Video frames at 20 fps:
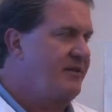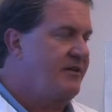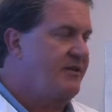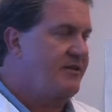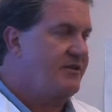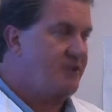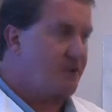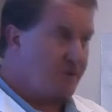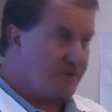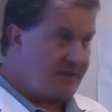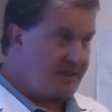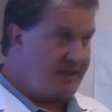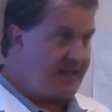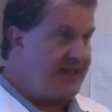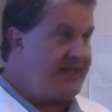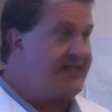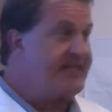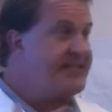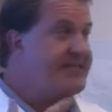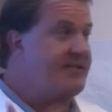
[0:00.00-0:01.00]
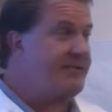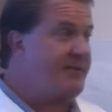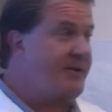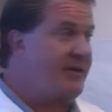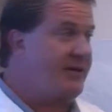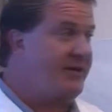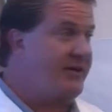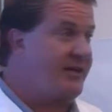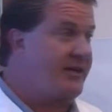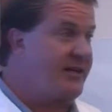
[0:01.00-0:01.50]
So
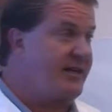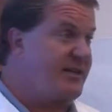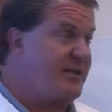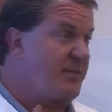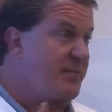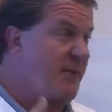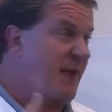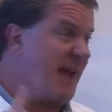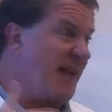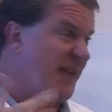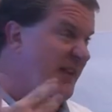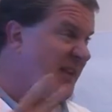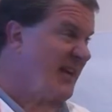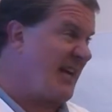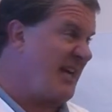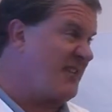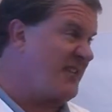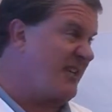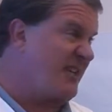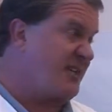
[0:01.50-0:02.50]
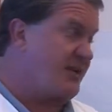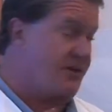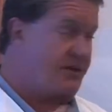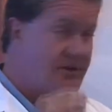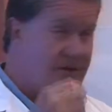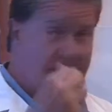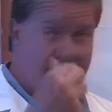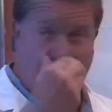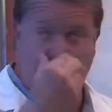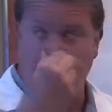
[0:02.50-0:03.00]
instability is a pathologic term.